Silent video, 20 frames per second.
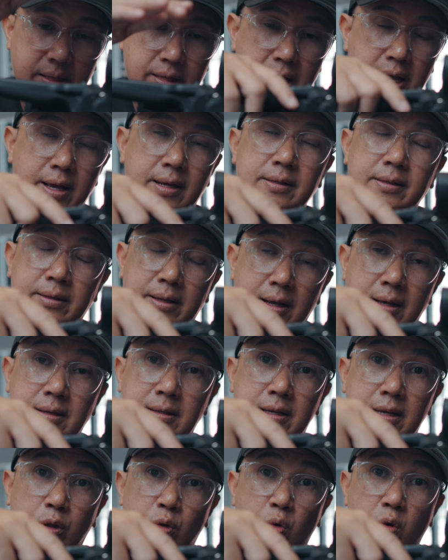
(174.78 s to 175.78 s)
the
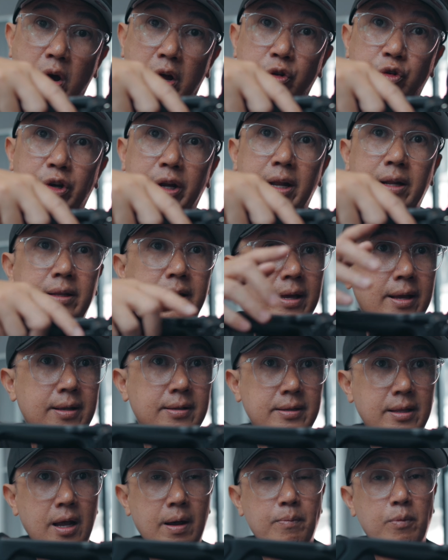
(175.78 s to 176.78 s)
Z200
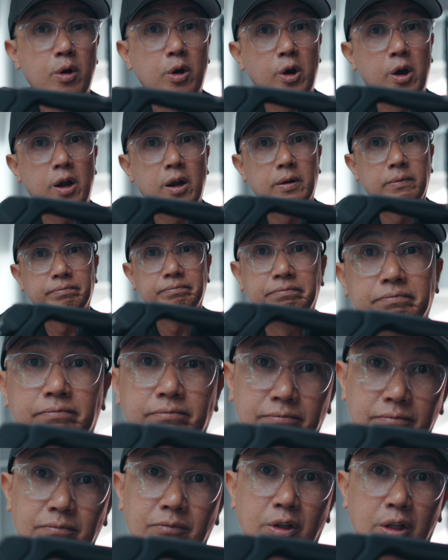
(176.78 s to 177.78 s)
is the more
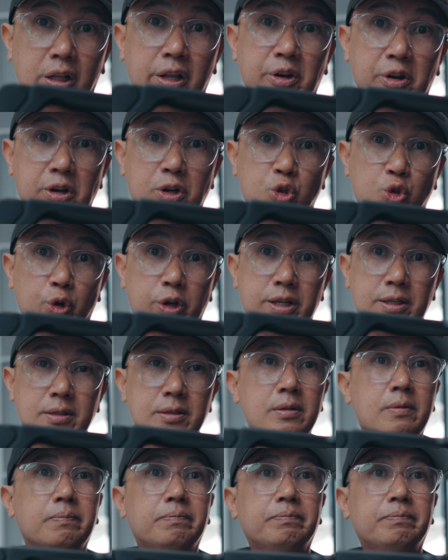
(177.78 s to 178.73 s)
clearer choice.